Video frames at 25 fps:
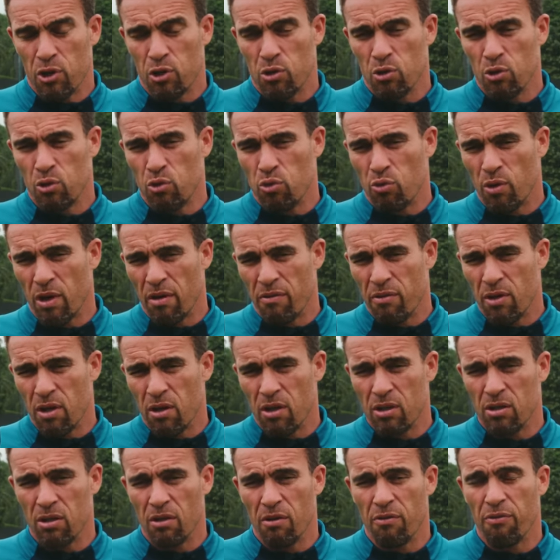sure to have a
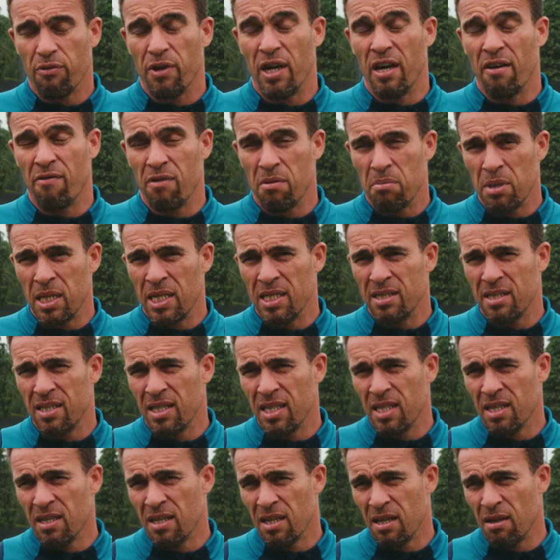lot of
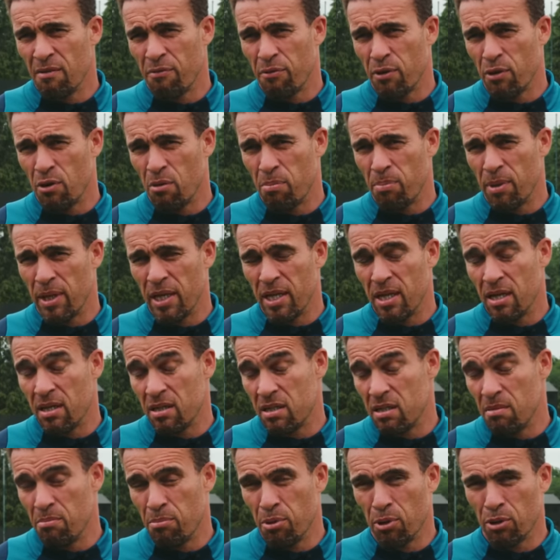availability for the player.
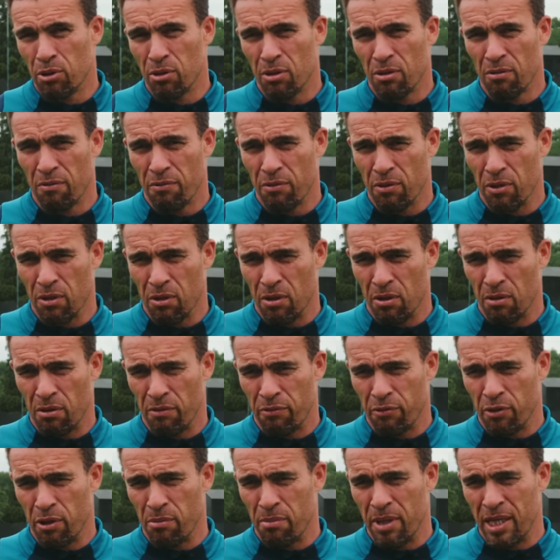It's important for
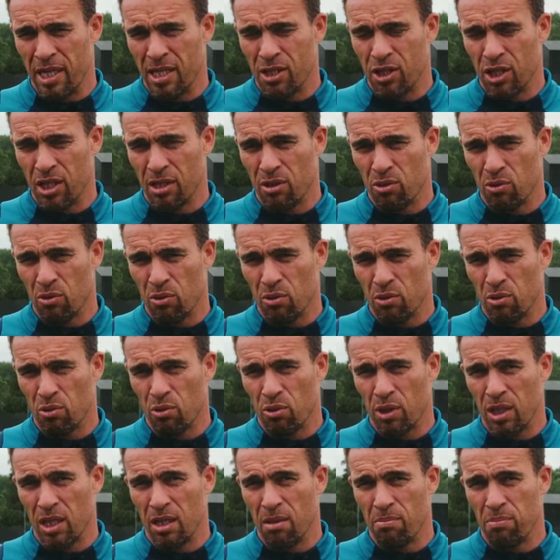a manager
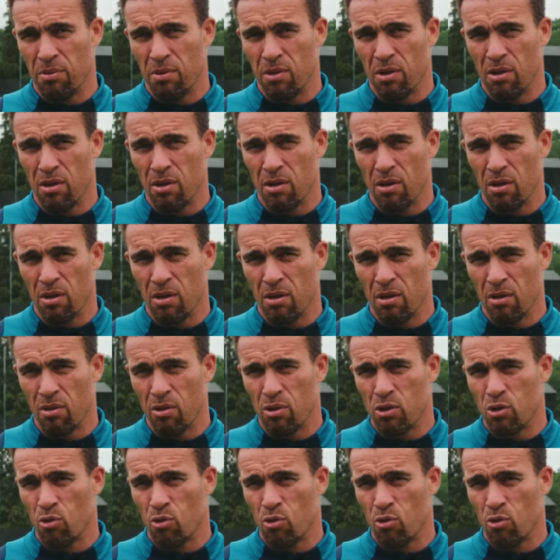to keep the